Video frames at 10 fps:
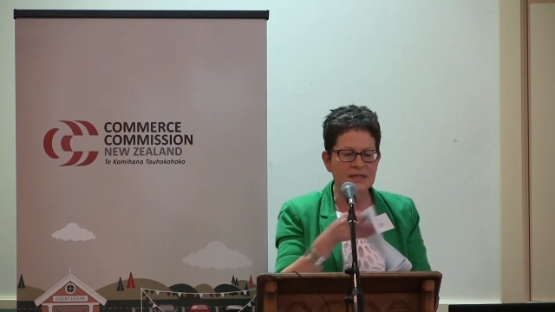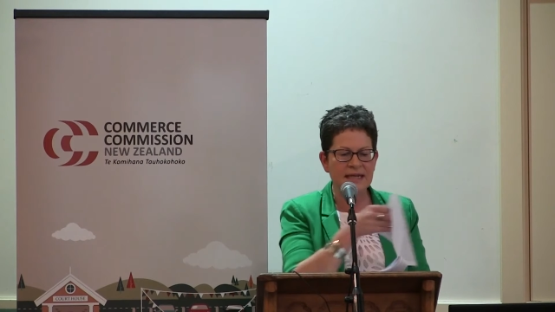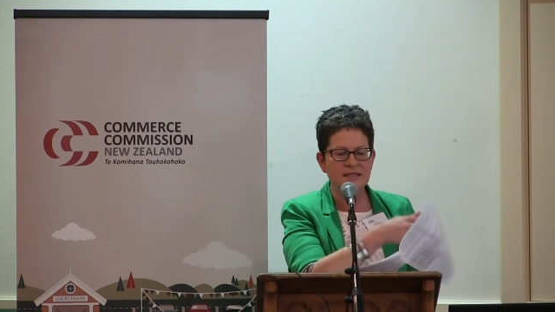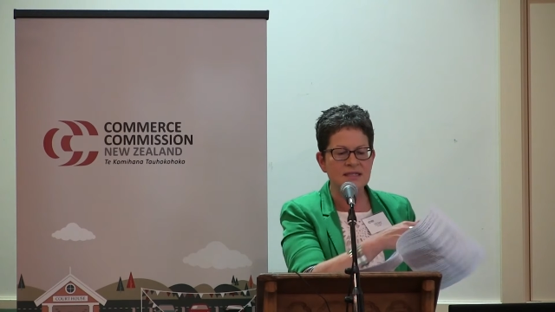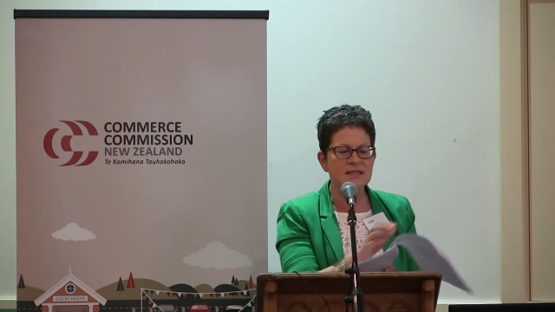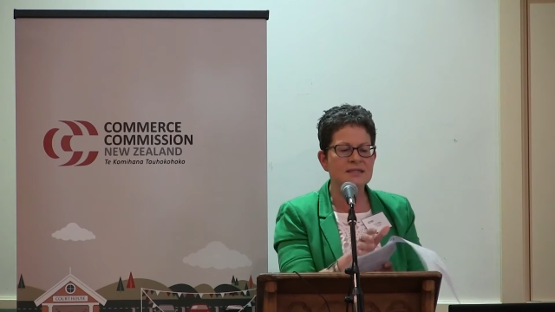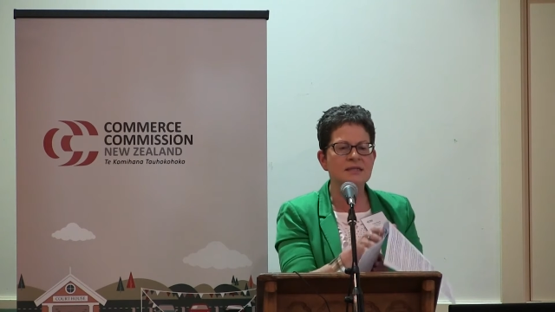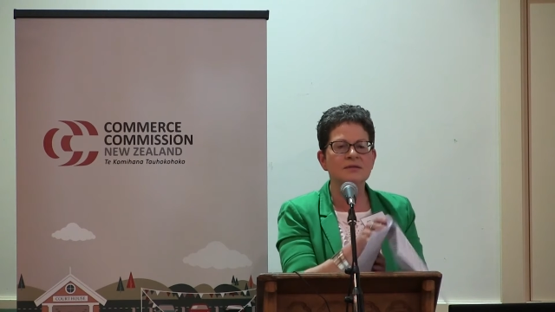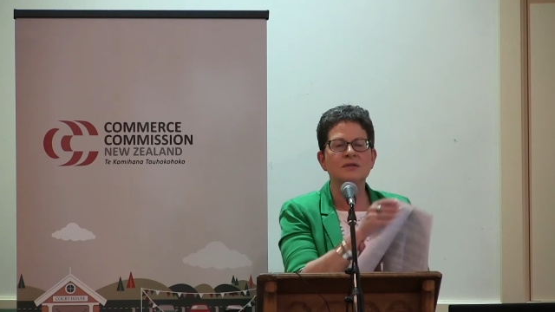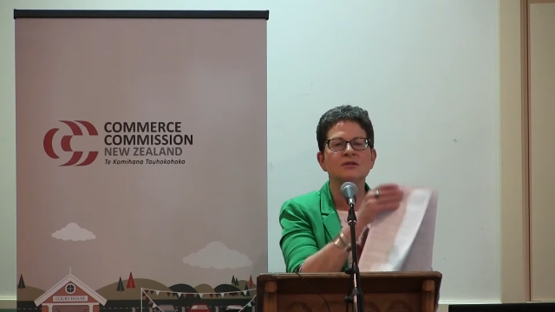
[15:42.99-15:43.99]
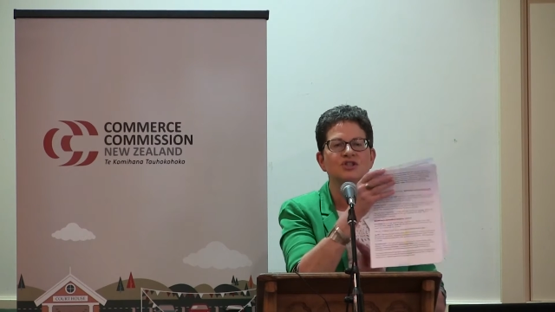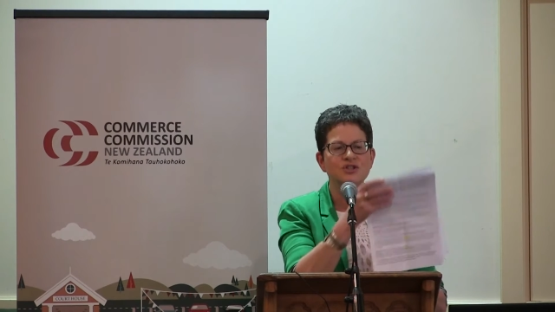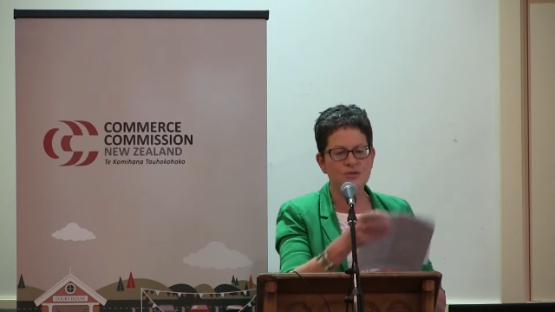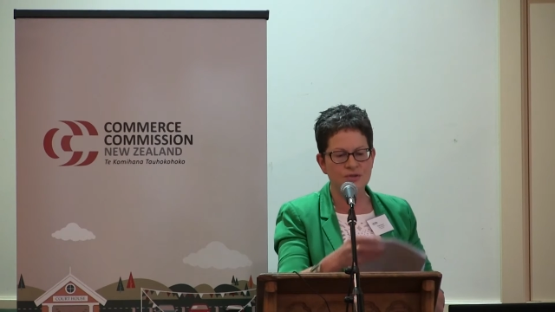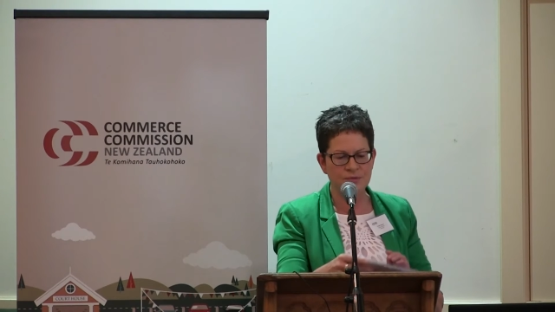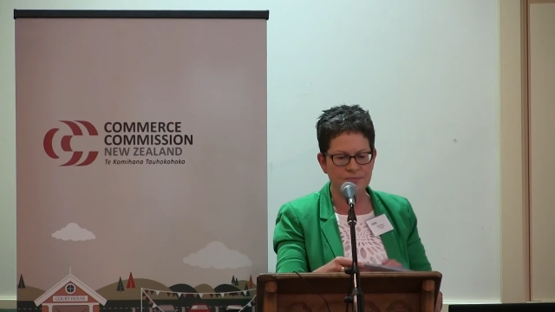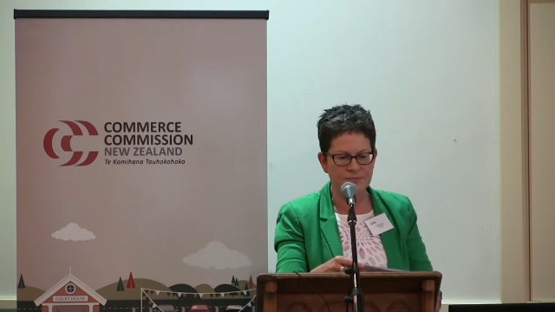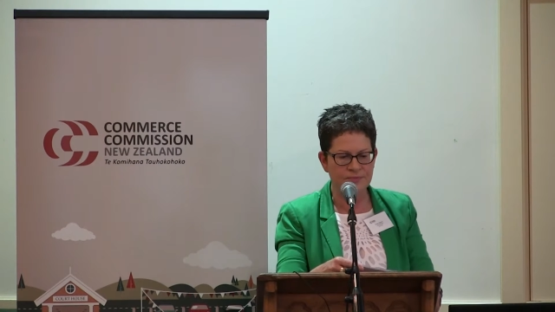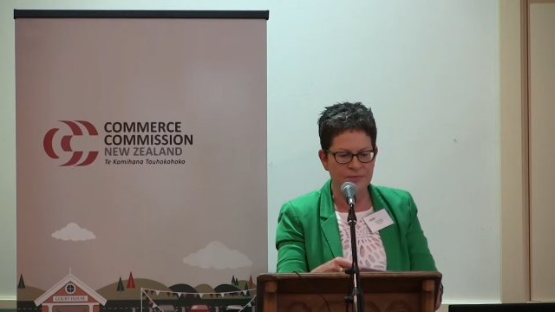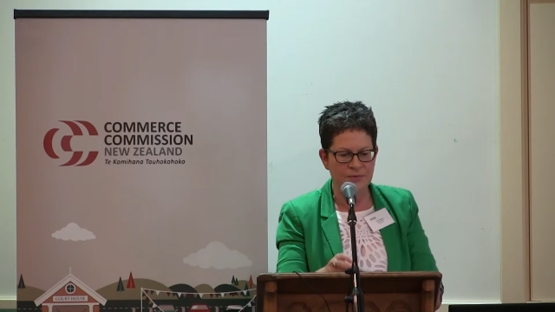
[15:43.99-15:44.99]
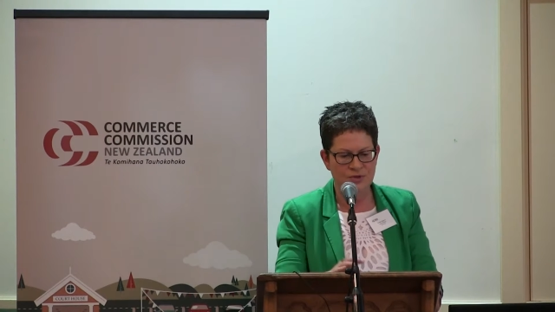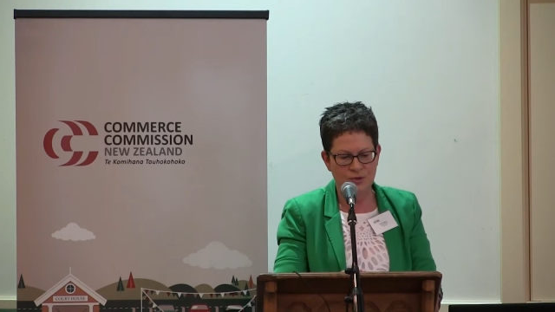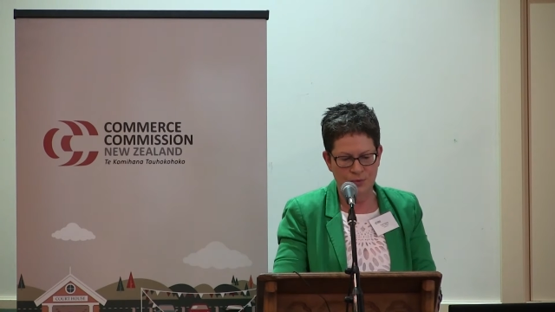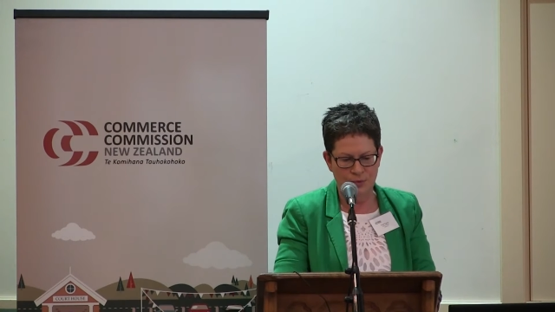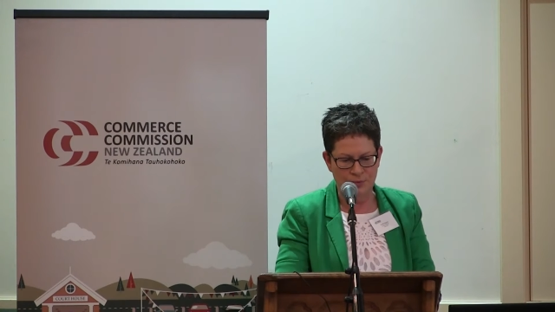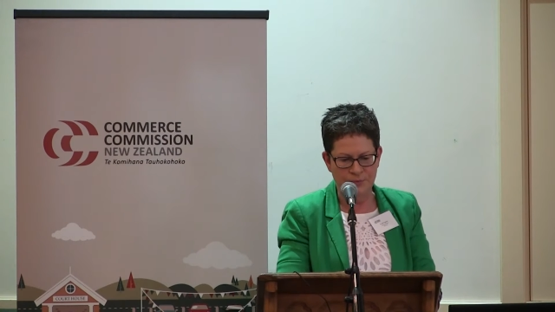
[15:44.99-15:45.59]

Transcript: lenders should do.